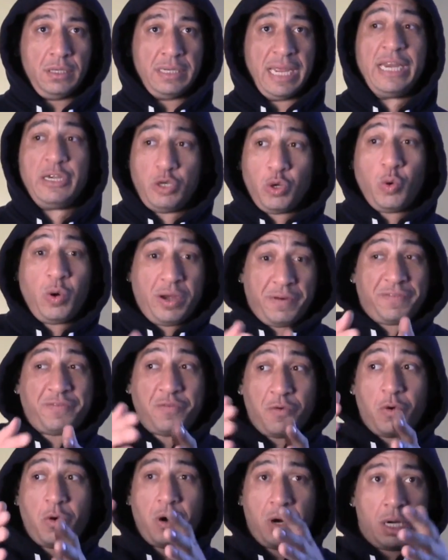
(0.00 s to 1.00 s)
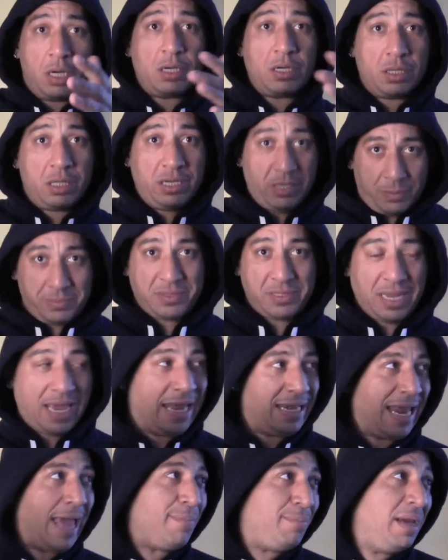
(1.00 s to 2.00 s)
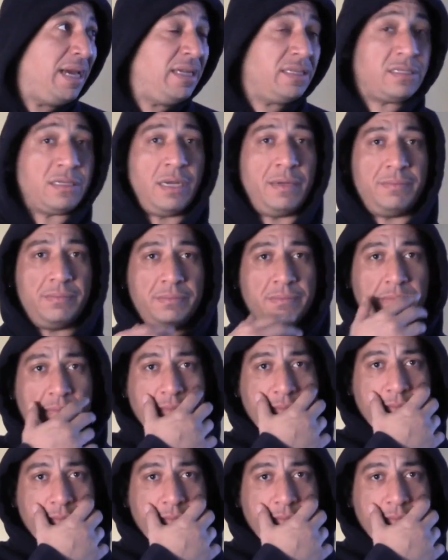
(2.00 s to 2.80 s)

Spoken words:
They do it for, you know, and that means something.